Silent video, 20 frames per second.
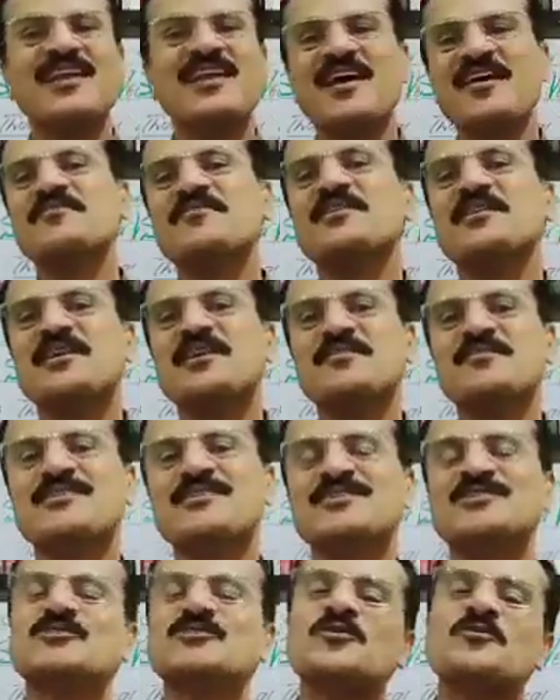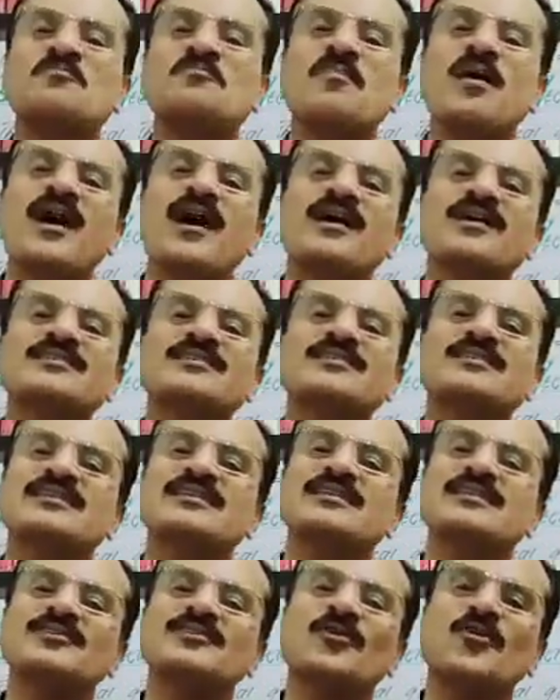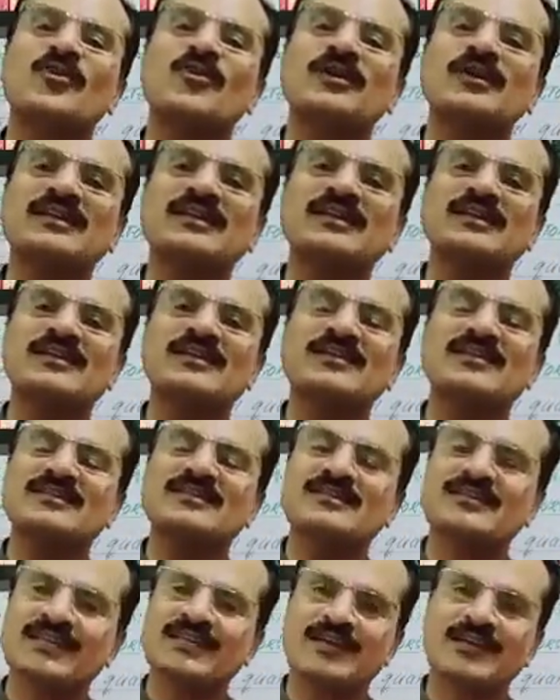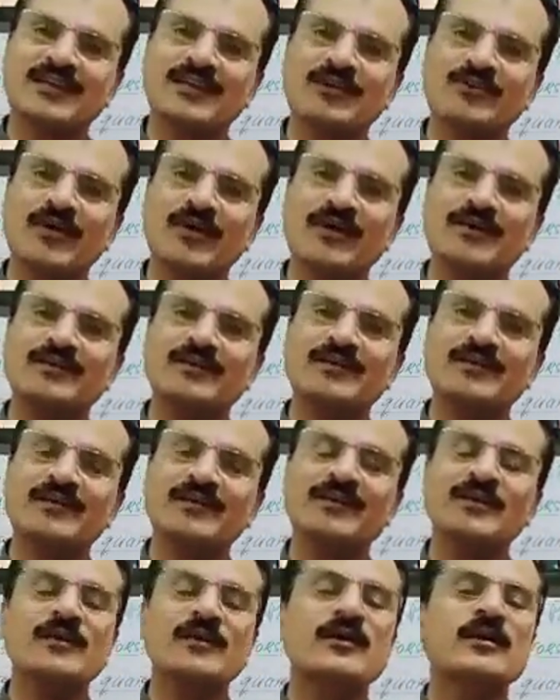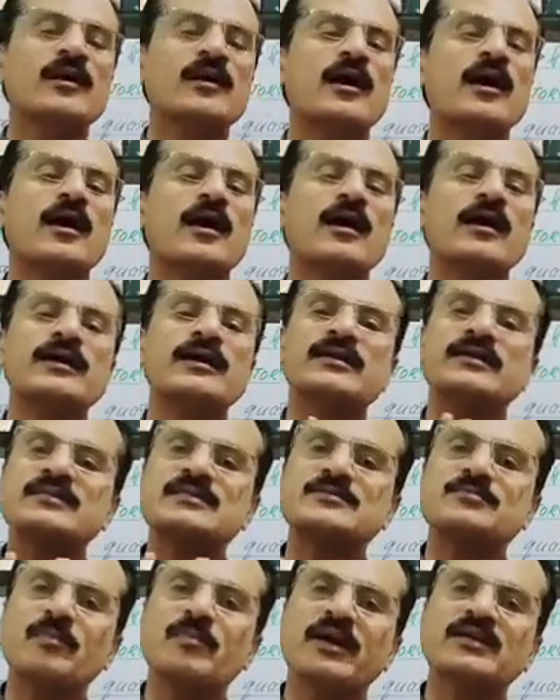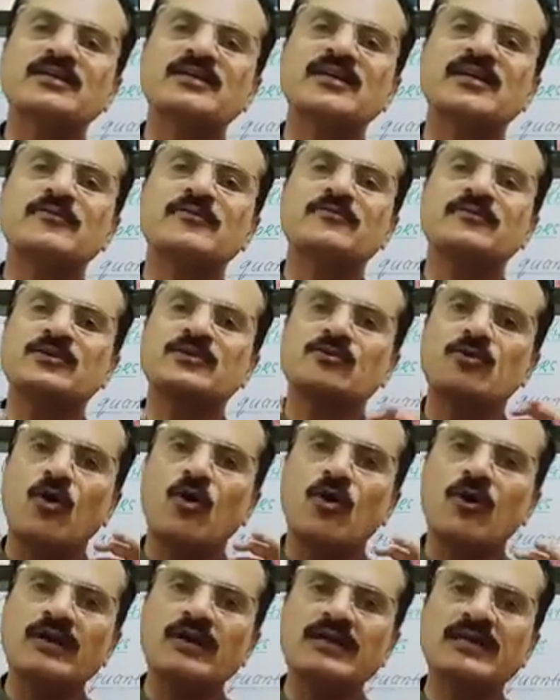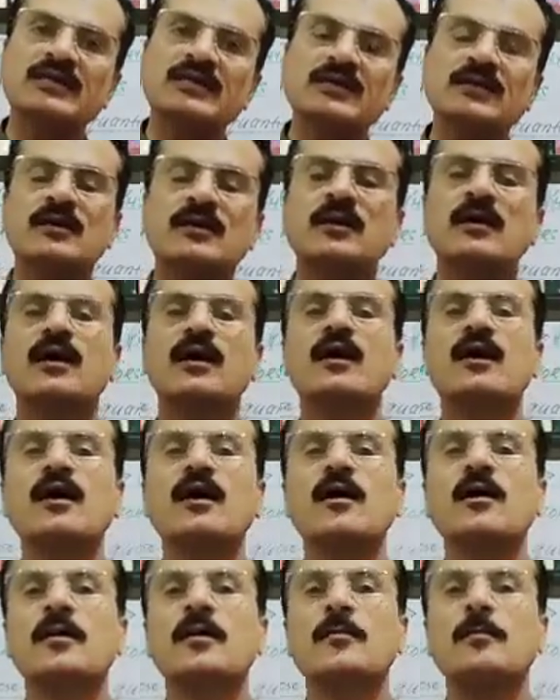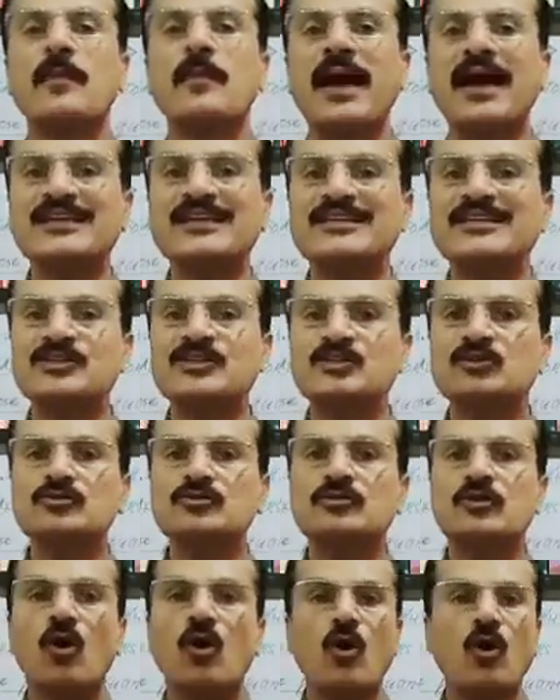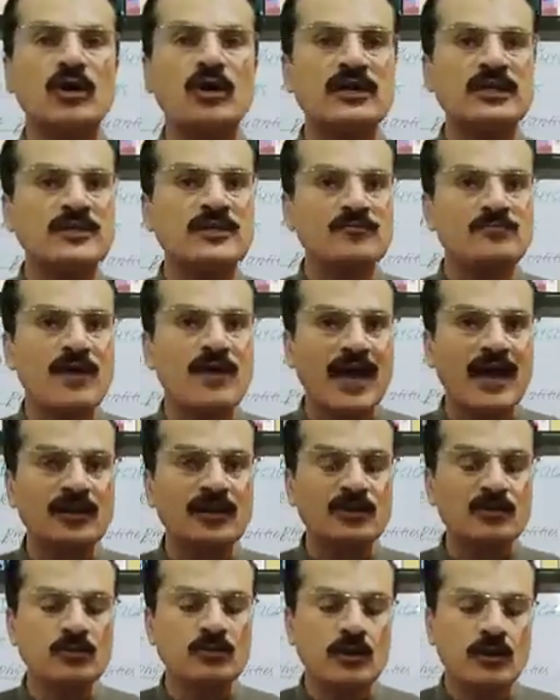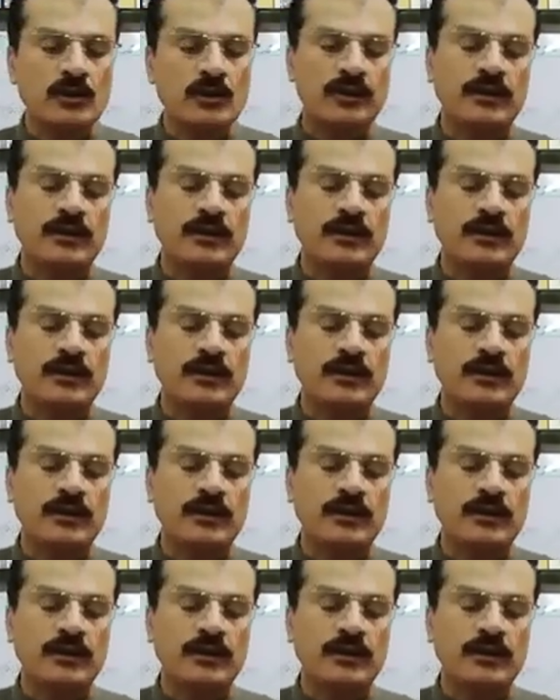Never ever. So mass is only scalar quantity. It is measured with only magnitude, only value.